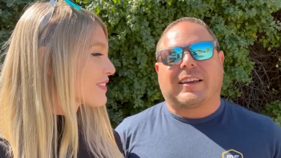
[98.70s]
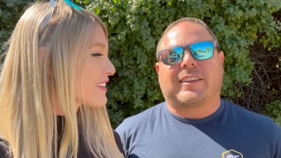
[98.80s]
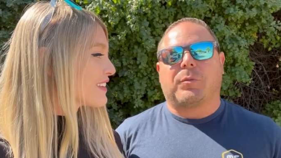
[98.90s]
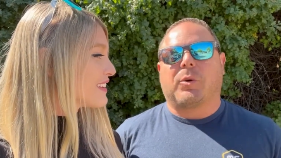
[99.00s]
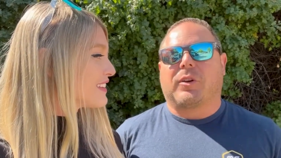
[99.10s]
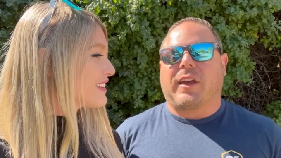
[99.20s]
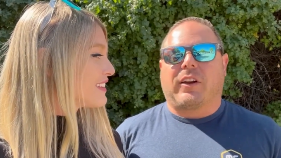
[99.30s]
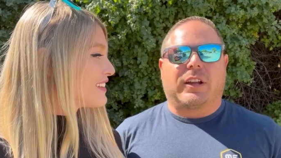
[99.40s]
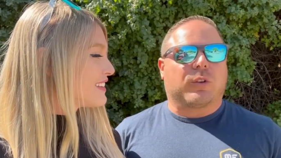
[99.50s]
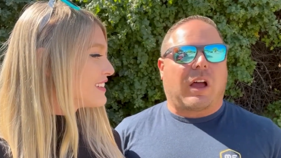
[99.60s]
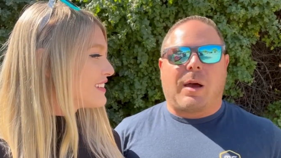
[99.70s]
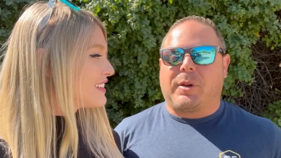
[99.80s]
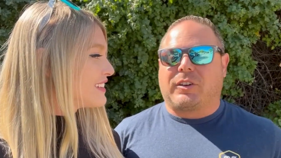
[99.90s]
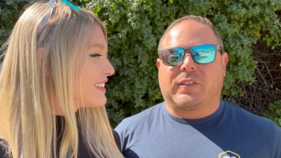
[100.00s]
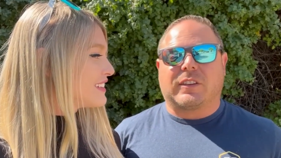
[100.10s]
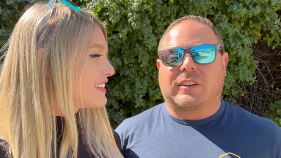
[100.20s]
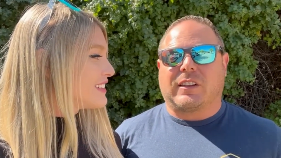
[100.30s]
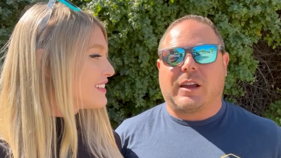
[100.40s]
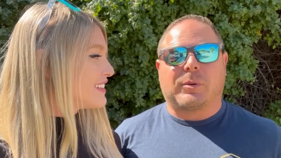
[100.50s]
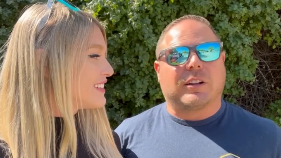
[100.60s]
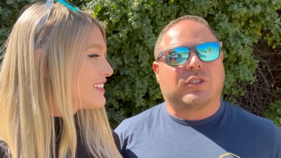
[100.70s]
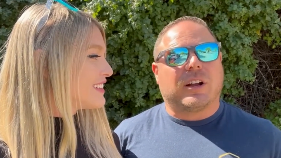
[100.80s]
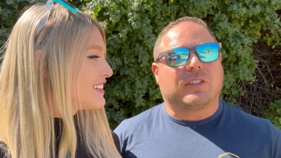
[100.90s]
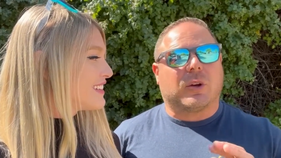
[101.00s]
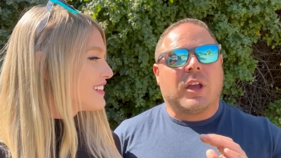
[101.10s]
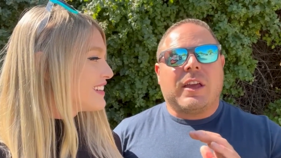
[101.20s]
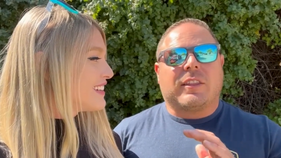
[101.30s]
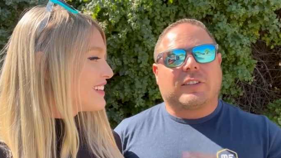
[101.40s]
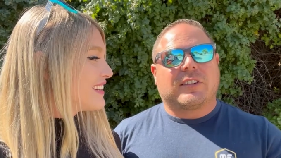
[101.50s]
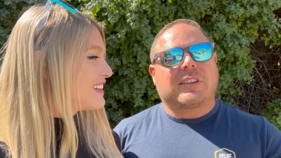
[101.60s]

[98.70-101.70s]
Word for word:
Speaker 1: time we were there and he goes i'm going to turn this into Lite Brite trail so this is